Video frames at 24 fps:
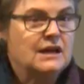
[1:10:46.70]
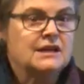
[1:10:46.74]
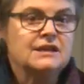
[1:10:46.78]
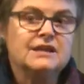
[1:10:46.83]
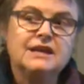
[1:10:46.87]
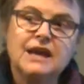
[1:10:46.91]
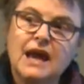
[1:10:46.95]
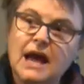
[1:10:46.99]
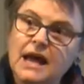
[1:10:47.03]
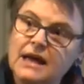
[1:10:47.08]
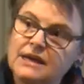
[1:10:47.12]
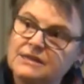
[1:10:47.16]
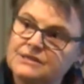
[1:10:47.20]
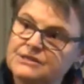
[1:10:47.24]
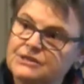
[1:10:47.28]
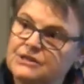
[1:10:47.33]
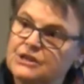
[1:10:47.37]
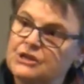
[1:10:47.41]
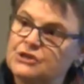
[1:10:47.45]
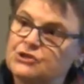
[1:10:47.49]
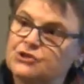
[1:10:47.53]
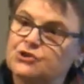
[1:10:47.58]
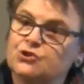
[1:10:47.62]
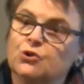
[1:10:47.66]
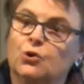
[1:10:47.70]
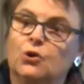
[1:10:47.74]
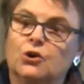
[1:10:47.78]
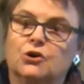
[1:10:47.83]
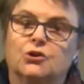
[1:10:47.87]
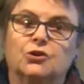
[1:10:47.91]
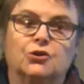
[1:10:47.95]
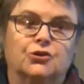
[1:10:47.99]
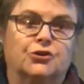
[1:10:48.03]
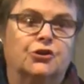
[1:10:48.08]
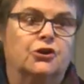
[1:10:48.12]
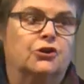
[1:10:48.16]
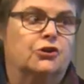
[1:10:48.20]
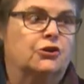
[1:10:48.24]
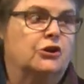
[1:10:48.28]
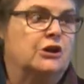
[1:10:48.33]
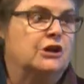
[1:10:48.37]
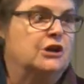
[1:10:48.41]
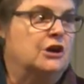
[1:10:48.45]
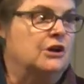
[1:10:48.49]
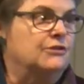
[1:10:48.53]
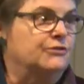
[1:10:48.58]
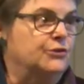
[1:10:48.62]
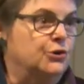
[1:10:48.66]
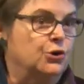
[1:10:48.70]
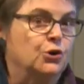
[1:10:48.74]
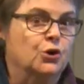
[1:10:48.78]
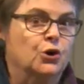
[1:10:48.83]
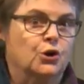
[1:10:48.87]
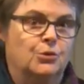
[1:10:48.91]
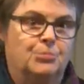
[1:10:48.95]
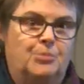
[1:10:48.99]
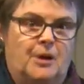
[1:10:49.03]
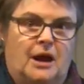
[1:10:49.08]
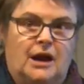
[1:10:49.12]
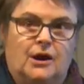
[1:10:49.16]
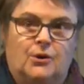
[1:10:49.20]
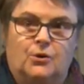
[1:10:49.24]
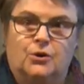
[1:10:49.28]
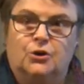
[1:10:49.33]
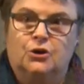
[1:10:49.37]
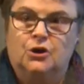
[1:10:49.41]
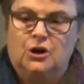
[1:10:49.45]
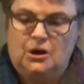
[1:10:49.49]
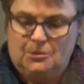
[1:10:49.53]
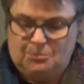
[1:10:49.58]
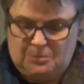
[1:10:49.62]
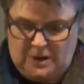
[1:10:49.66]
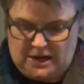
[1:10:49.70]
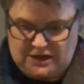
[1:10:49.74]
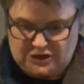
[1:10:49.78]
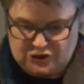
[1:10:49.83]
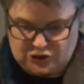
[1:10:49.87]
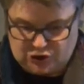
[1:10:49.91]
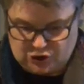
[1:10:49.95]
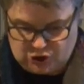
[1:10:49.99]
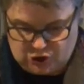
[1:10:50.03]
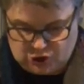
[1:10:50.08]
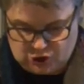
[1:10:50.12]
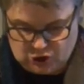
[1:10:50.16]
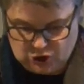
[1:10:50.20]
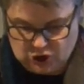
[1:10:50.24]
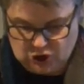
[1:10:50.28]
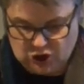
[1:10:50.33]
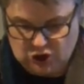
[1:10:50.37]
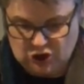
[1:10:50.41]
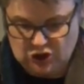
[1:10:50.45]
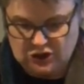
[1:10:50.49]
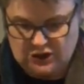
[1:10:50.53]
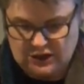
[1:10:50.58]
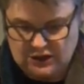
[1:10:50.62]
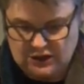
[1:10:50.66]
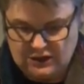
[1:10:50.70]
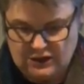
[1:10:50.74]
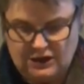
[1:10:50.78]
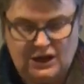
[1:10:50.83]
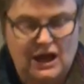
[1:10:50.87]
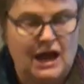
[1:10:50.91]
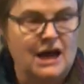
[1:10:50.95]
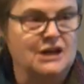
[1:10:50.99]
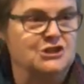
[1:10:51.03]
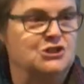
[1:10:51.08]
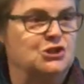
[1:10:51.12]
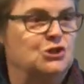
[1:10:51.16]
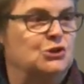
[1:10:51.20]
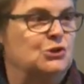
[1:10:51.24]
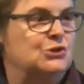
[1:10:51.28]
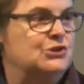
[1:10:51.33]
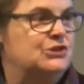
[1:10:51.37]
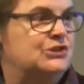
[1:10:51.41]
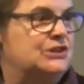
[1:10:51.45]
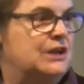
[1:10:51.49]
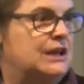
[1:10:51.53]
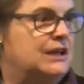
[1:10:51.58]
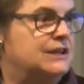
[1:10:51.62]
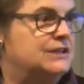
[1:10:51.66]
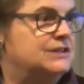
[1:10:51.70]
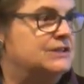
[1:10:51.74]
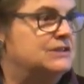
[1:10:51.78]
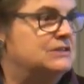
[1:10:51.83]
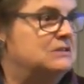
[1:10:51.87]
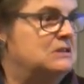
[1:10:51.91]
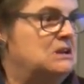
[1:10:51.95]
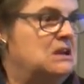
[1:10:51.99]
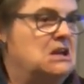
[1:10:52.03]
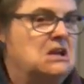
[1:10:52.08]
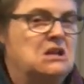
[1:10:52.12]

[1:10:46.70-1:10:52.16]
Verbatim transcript: Yes, the historical theory of girl power makes good logical sense.